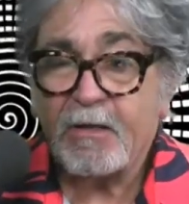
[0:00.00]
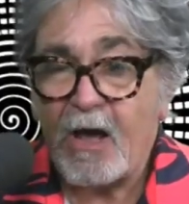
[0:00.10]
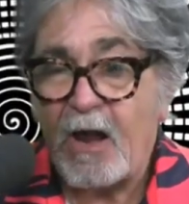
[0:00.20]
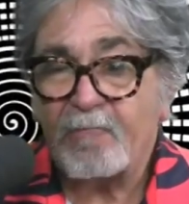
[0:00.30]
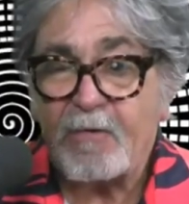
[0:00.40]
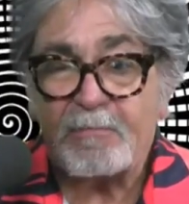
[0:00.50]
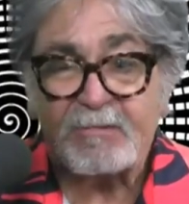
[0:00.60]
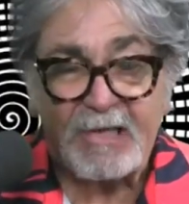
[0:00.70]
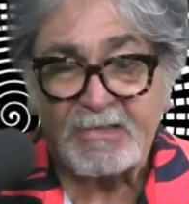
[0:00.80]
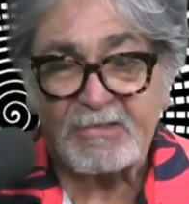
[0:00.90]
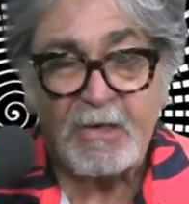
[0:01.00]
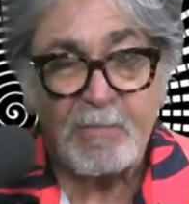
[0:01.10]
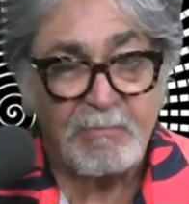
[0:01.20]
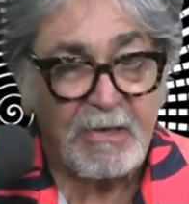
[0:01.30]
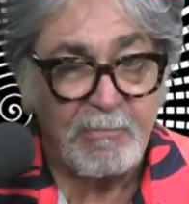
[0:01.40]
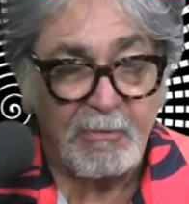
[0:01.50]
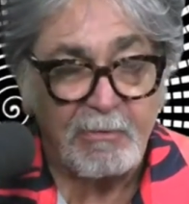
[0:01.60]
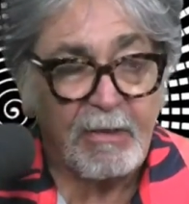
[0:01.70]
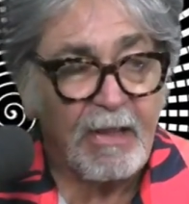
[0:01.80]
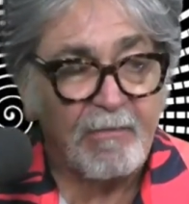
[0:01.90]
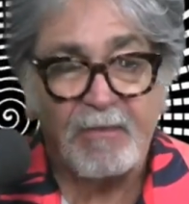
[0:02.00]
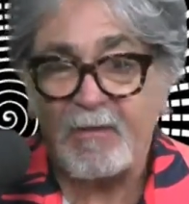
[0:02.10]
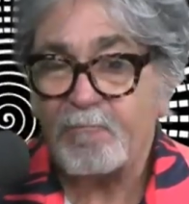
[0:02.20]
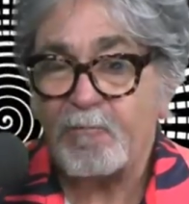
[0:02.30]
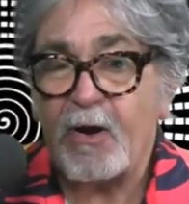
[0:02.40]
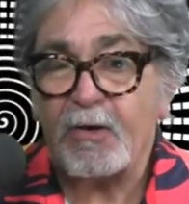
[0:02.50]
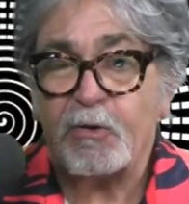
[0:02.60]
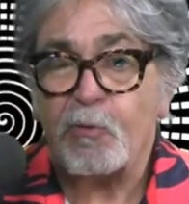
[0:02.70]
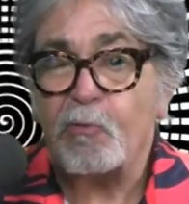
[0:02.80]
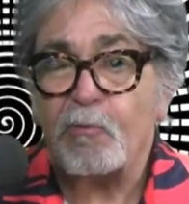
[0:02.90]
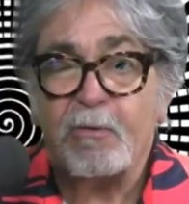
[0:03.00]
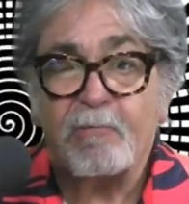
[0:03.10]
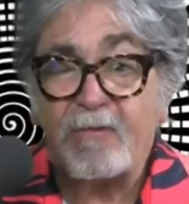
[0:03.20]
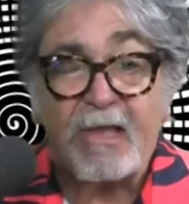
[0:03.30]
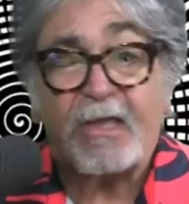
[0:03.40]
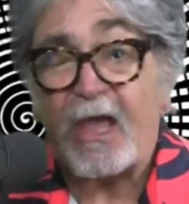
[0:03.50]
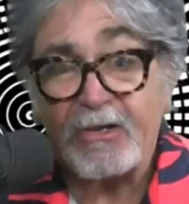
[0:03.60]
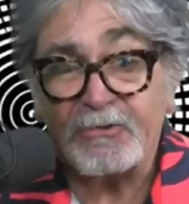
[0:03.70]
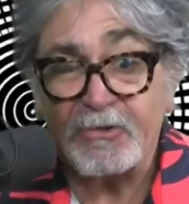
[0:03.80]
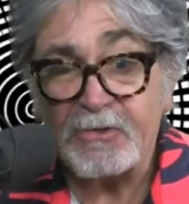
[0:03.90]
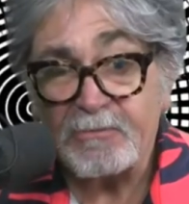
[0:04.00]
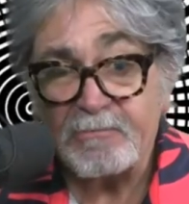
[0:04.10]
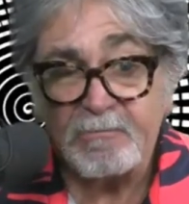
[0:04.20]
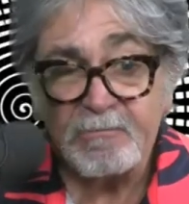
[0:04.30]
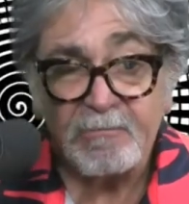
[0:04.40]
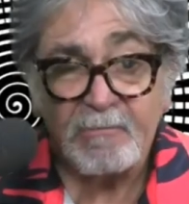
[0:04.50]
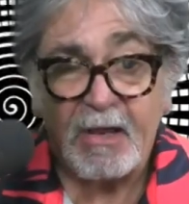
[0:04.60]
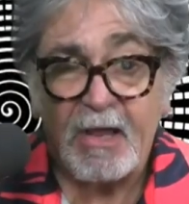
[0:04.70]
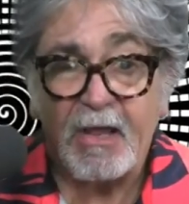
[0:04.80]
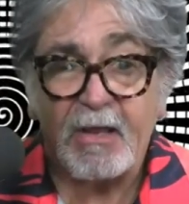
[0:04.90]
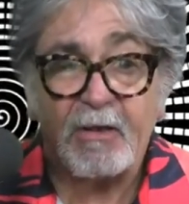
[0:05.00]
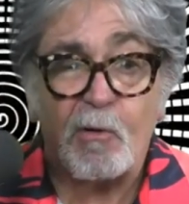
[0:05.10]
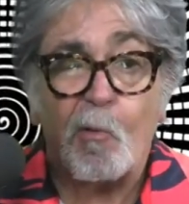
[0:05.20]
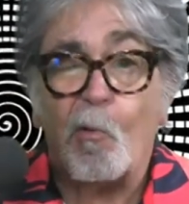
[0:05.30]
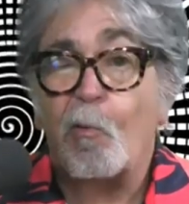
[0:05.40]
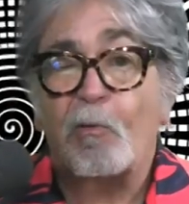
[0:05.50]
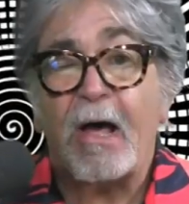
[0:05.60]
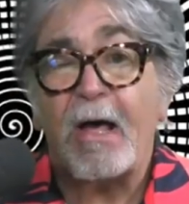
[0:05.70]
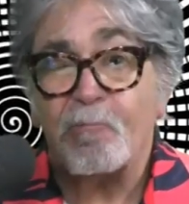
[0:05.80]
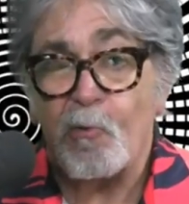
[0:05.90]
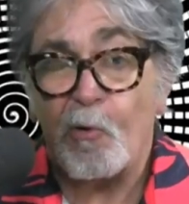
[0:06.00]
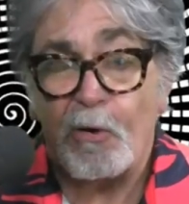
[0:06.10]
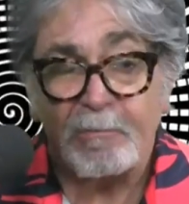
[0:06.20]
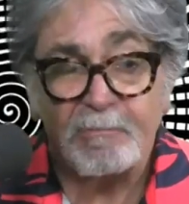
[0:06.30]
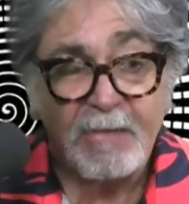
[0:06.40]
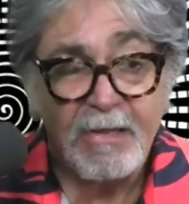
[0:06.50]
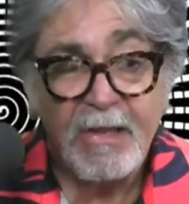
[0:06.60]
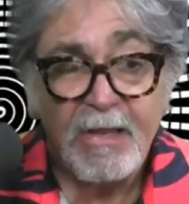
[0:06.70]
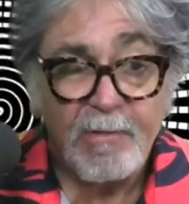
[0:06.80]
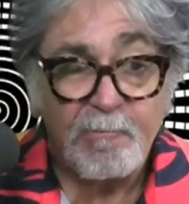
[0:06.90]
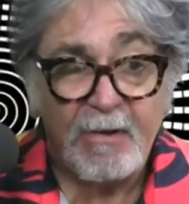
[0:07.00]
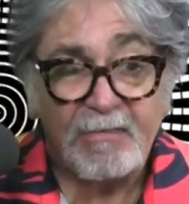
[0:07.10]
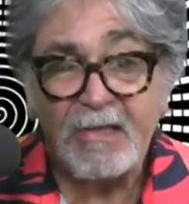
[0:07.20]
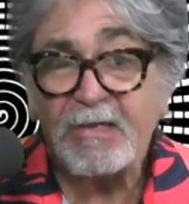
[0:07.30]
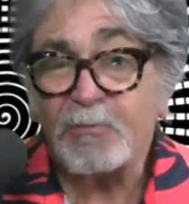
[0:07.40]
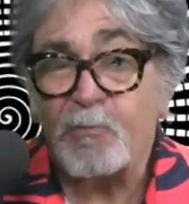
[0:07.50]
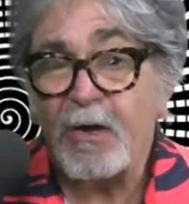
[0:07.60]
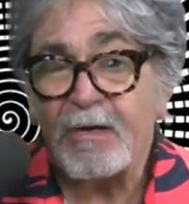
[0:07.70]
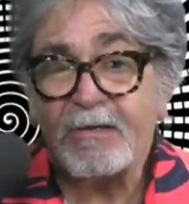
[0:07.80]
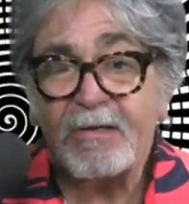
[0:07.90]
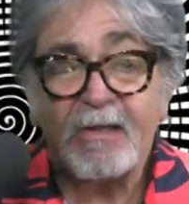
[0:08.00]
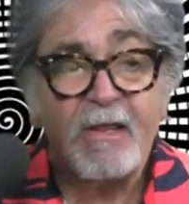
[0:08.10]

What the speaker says: kind of upset some people, and they brought you Vacation and a whole lot more. But this one,